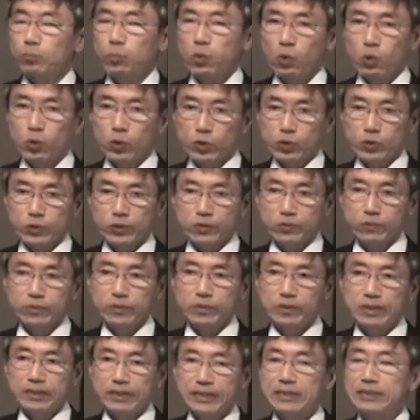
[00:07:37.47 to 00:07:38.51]

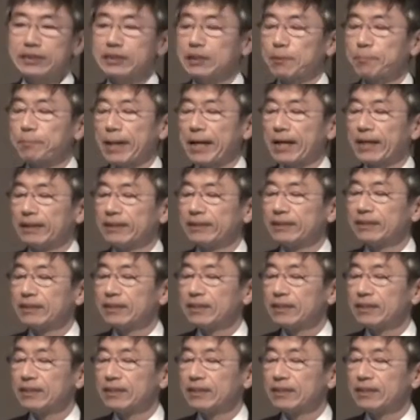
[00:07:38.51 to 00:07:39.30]
pollution in Japan.